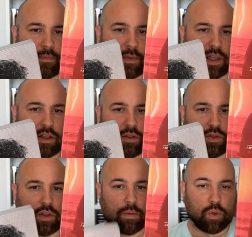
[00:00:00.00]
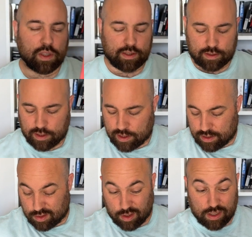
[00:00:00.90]
and also a booklet.
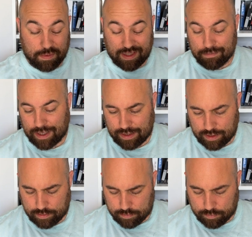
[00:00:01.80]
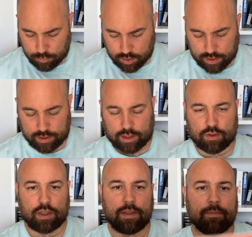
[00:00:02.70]
So let's begin by the booklet
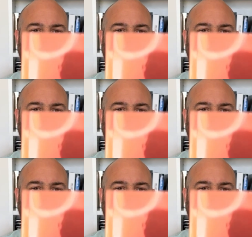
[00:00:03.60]
actually.